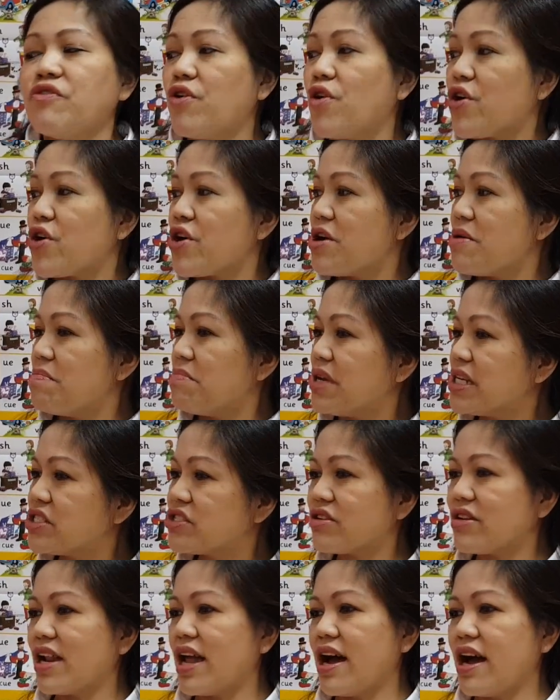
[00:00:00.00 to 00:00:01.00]
For
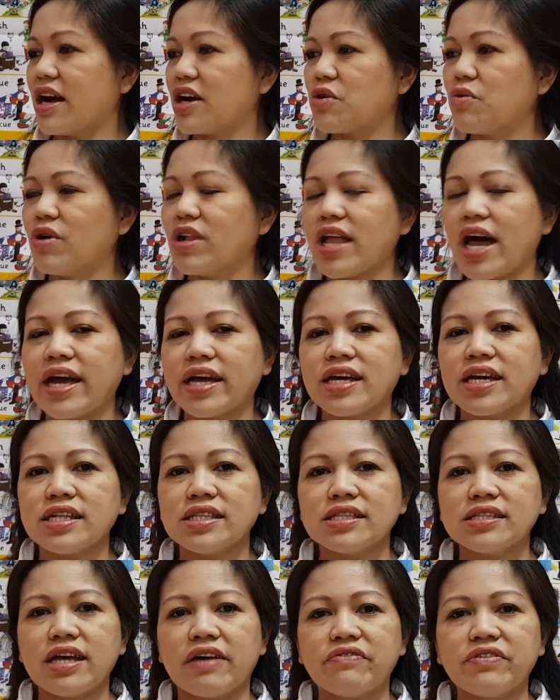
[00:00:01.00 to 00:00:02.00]
Mr. Lack, well, I
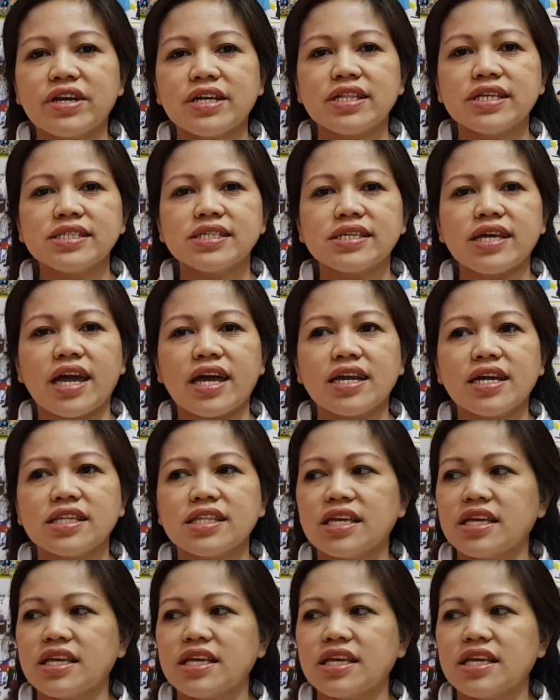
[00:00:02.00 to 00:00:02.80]
can definitely say that